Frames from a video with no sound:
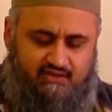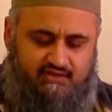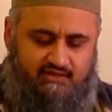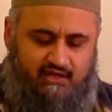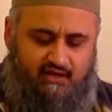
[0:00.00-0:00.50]

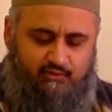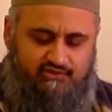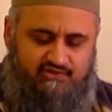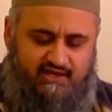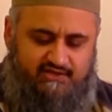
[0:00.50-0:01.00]
Now, I
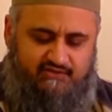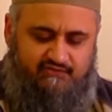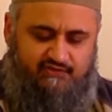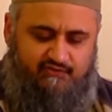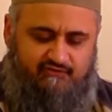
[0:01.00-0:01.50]
want to add a
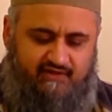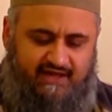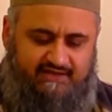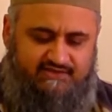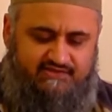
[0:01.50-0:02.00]
few
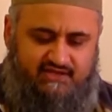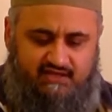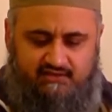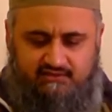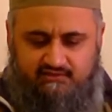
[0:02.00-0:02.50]
facts
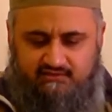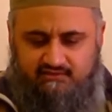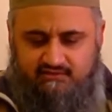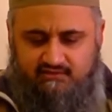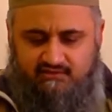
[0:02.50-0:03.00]
here
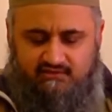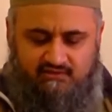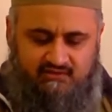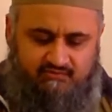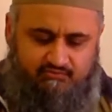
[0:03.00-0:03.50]

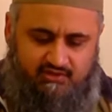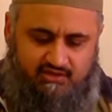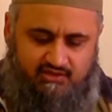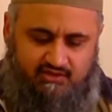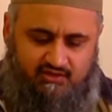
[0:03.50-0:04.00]

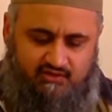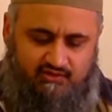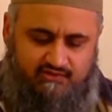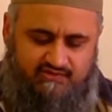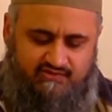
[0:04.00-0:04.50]

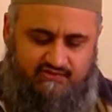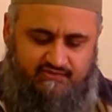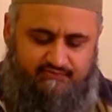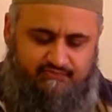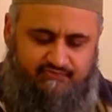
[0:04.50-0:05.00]
because
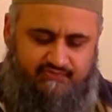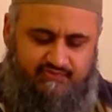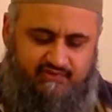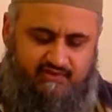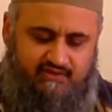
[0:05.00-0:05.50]

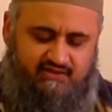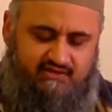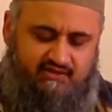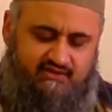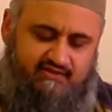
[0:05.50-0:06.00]

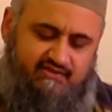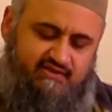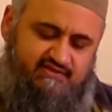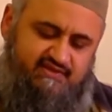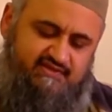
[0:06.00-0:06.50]

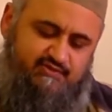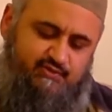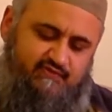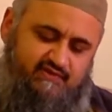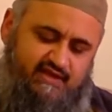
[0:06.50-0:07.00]
this is sort
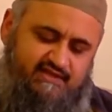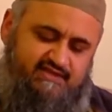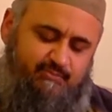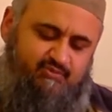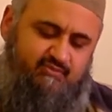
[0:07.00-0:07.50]
of like
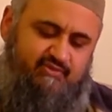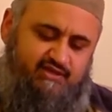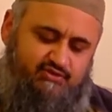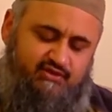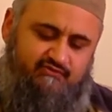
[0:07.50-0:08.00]

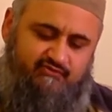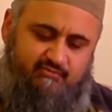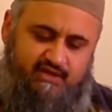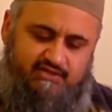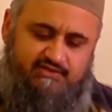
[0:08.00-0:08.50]
supplementary
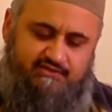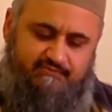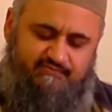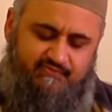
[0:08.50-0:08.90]
information